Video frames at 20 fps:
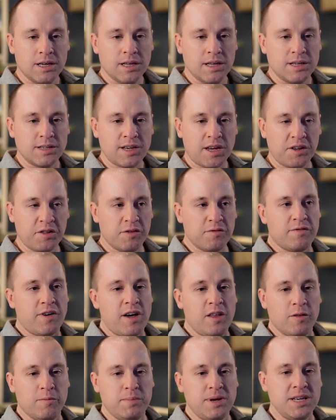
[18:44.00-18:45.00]
That's kind of the
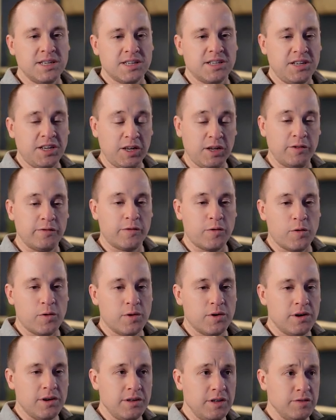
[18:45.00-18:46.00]
final piece needed
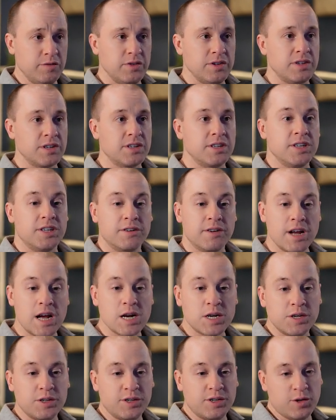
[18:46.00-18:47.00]
for the physics
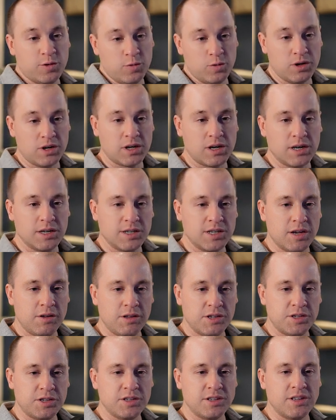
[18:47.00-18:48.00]
interaction to work. So
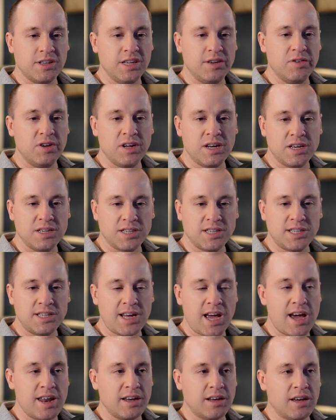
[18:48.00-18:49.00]
let's just leave it as
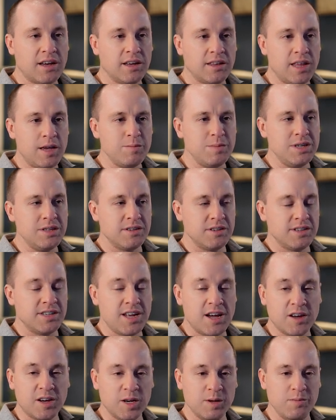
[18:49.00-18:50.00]
static. That means it's
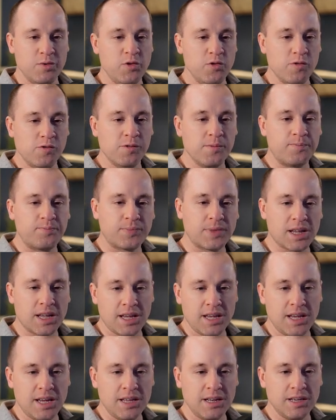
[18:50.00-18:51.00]
not going to move,
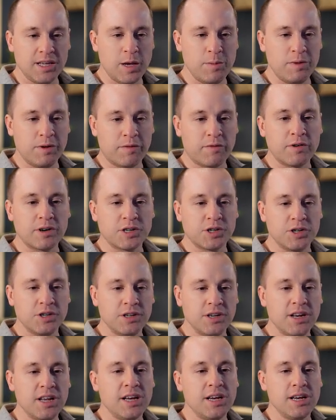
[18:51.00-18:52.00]
and keep the
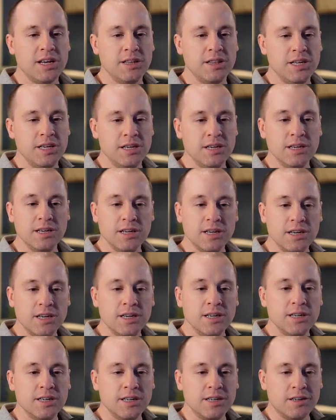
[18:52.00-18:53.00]
friction and the
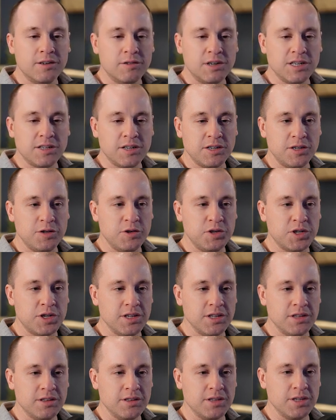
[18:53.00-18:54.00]

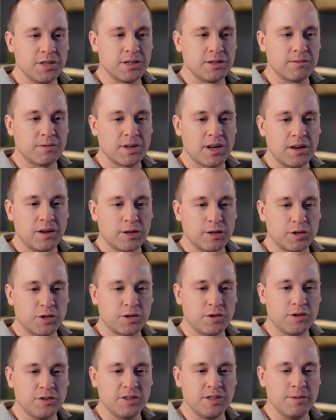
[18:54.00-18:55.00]
restitution. This kind of
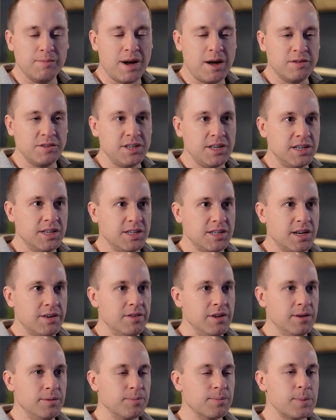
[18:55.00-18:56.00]
controls the bounciness of
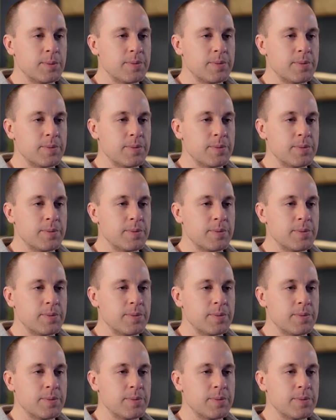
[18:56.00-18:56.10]
it.